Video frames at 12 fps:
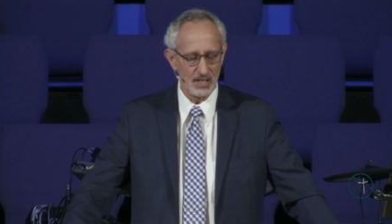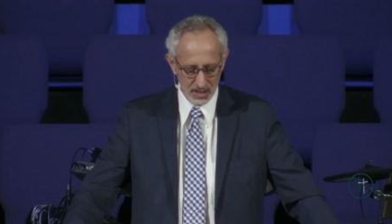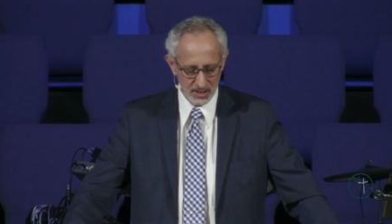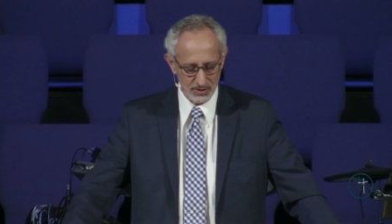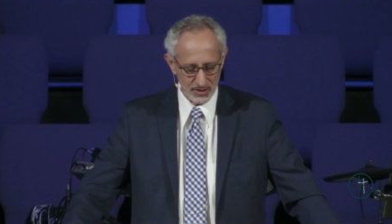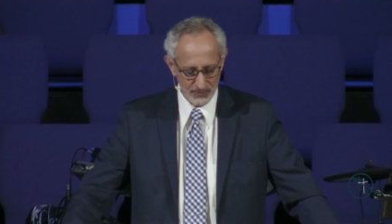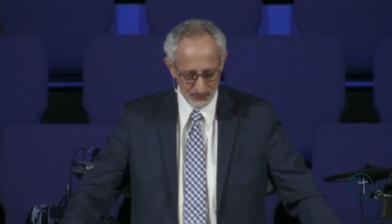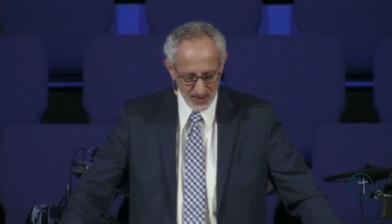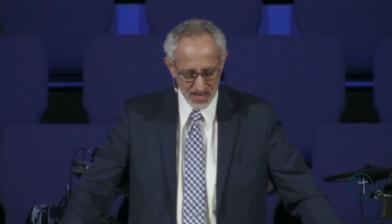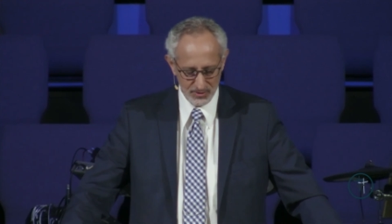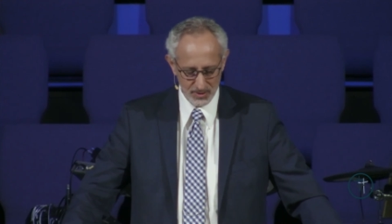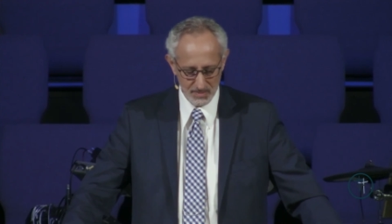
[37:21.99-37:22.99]
You need to
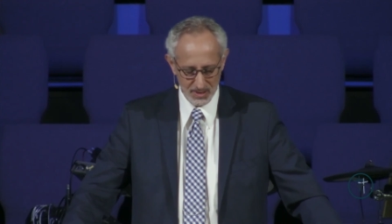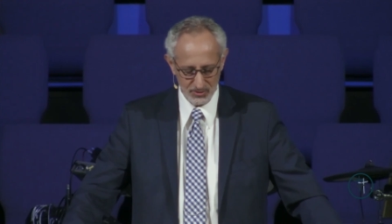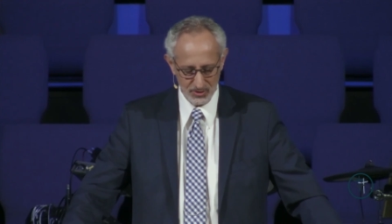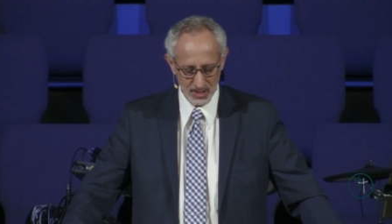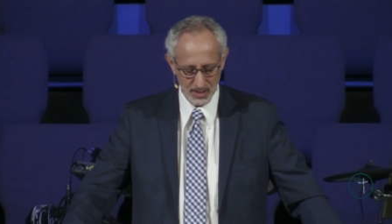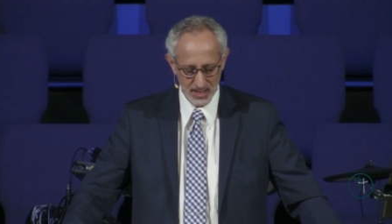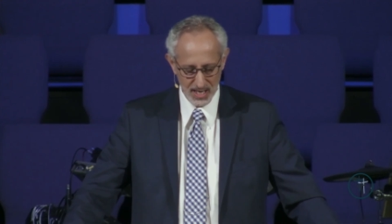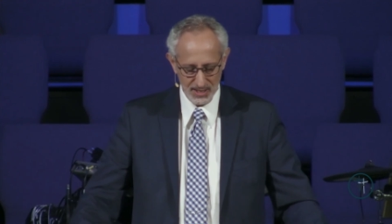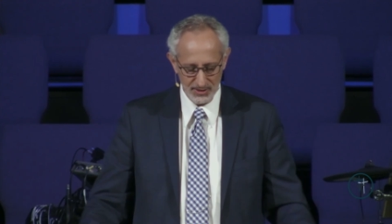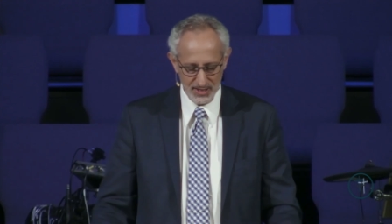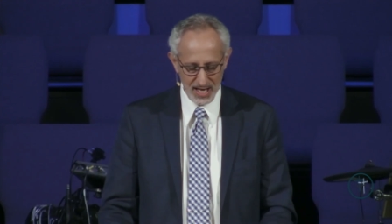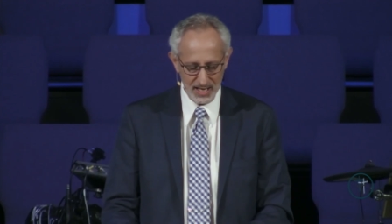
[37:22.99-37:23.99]
confess them as sin.
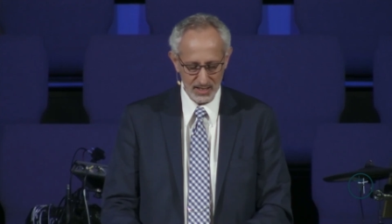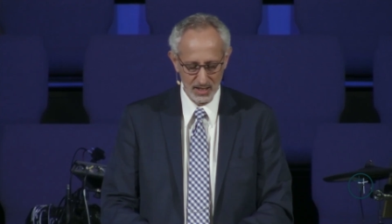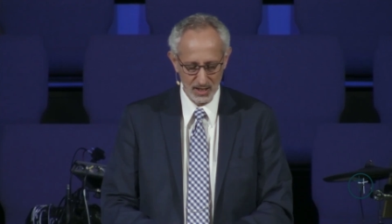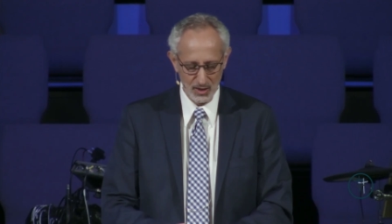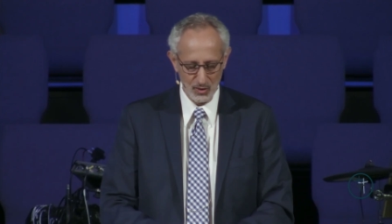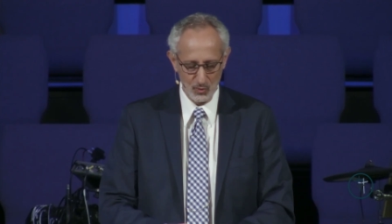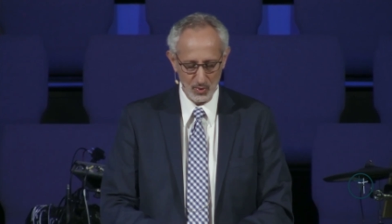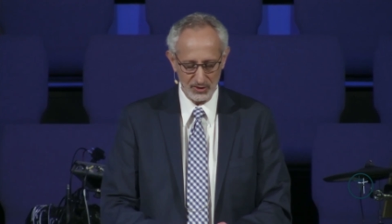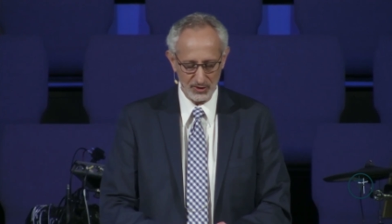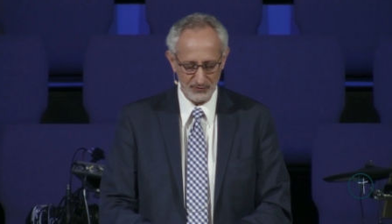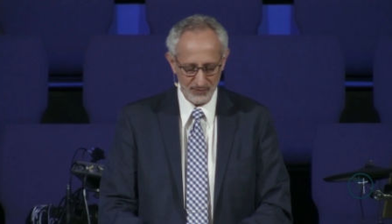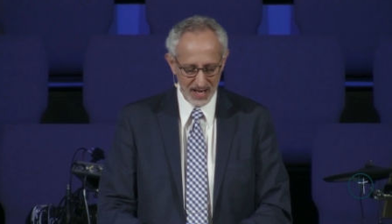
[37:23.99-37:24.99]
Then,
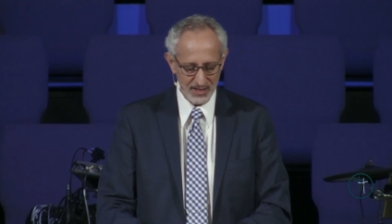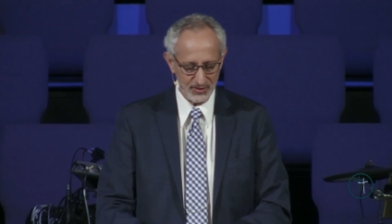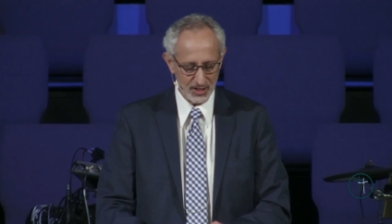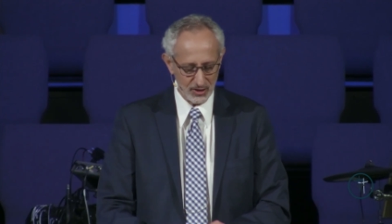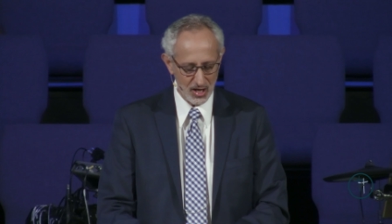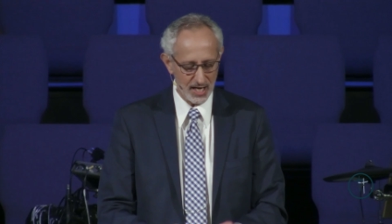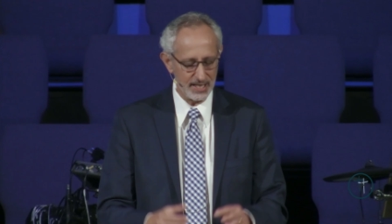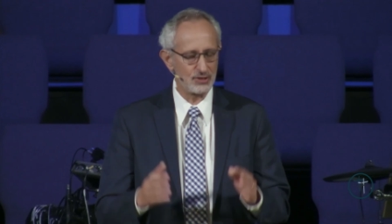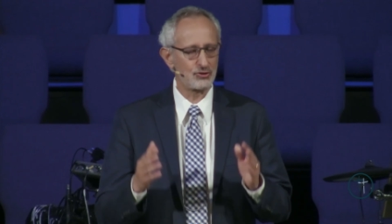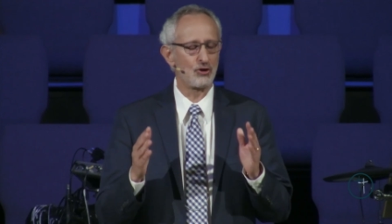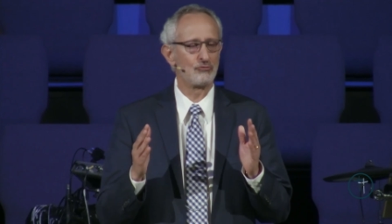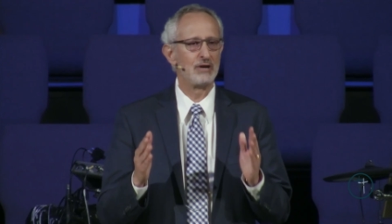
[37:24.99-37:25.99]
with the faith that God
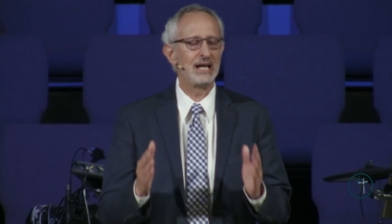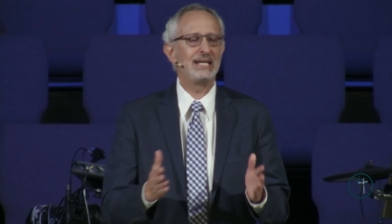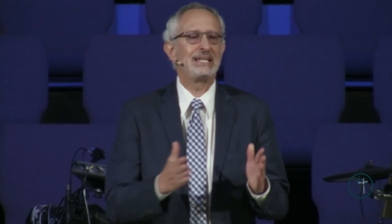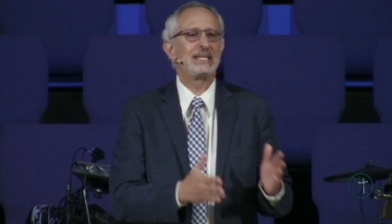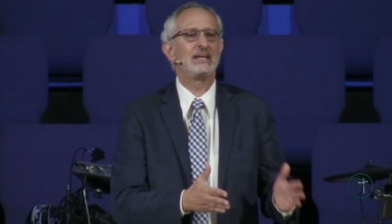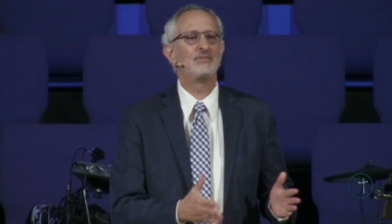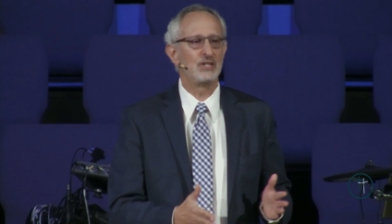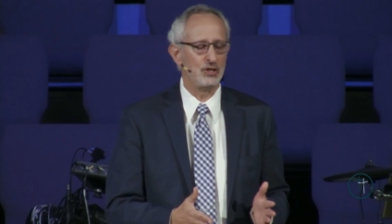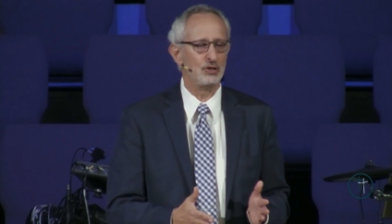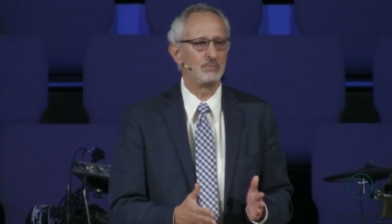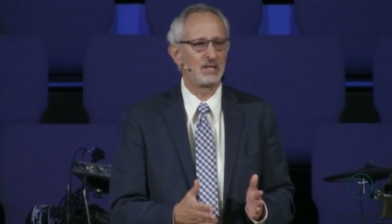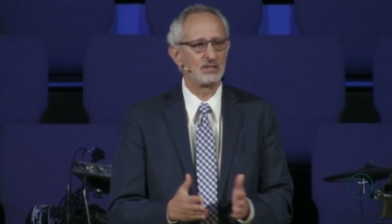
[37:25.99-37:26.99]
has already given
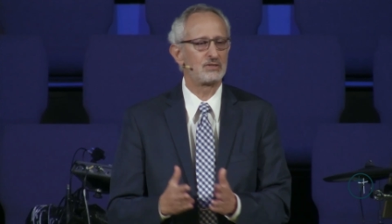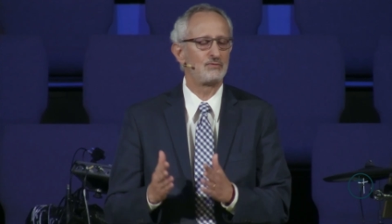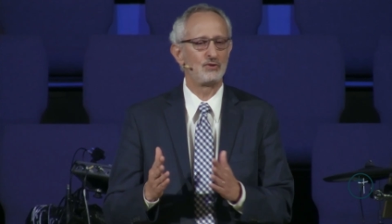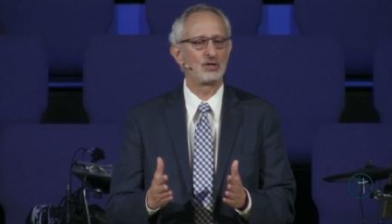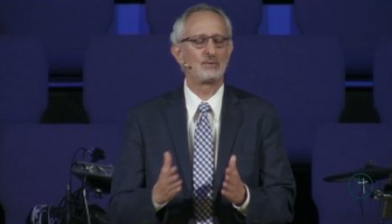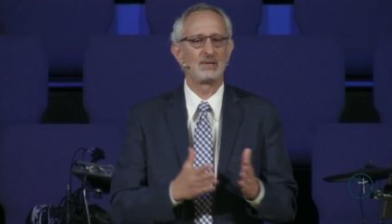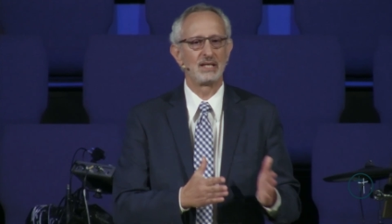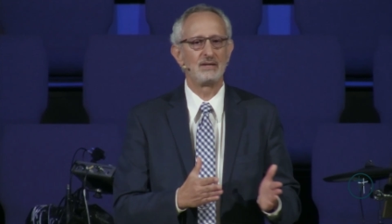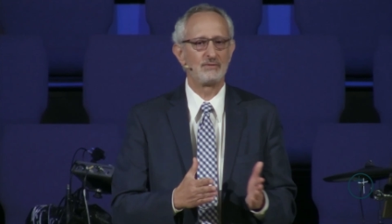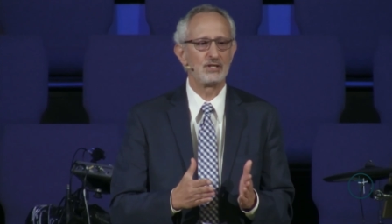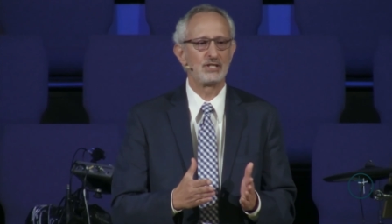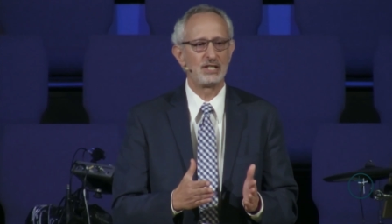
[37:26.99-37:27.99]
you, because if you're a
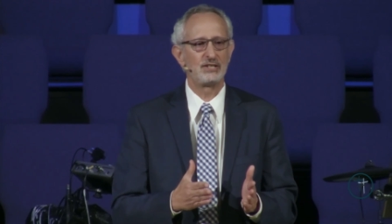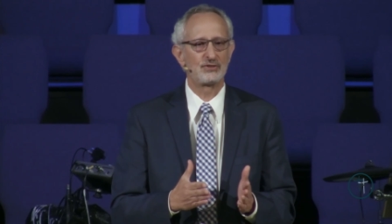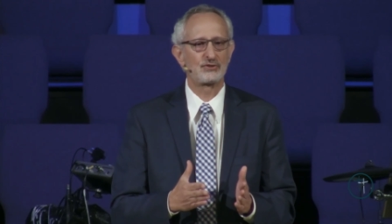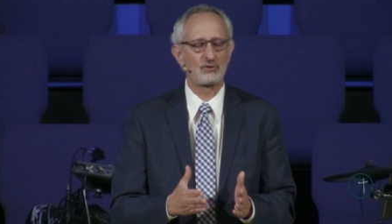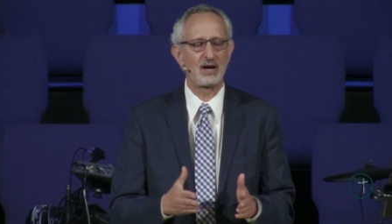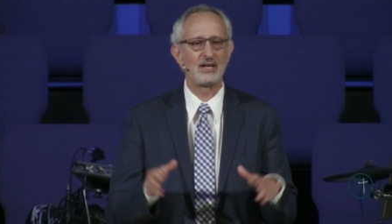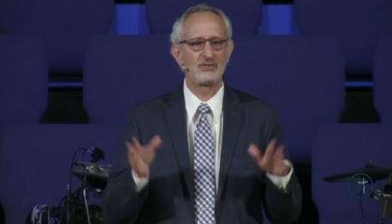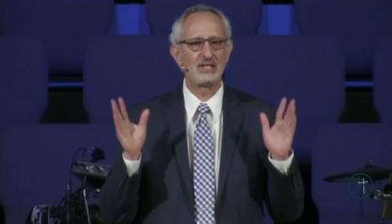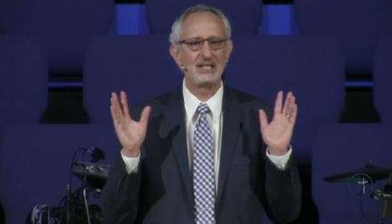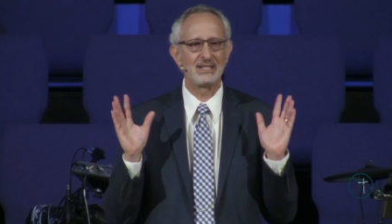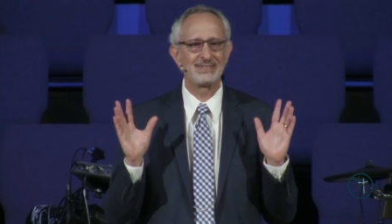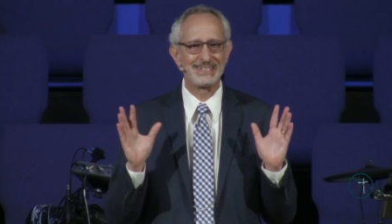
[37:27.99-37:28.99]
believer in Jesus Christ,
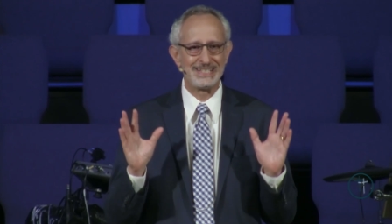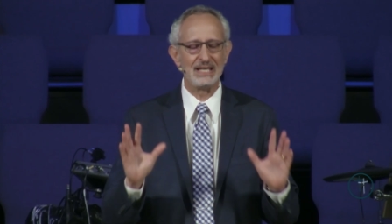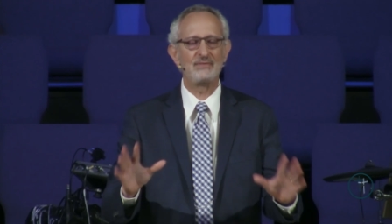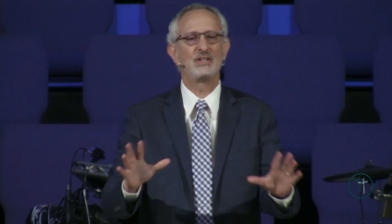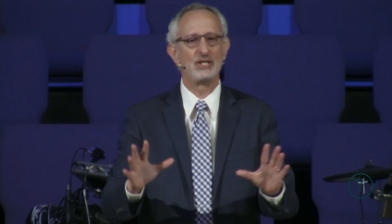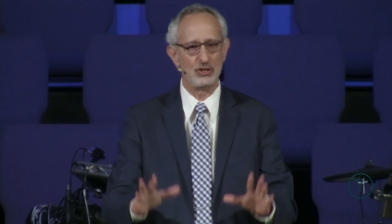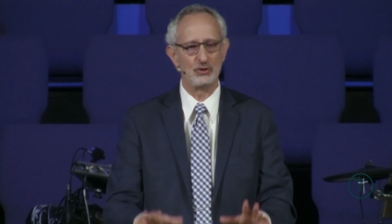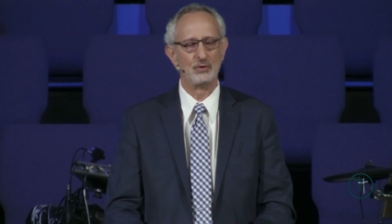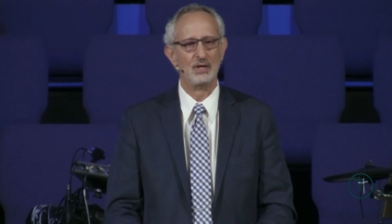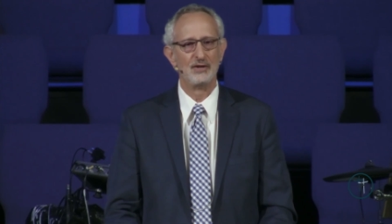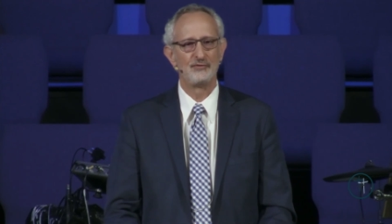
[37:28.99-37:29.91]
He has given you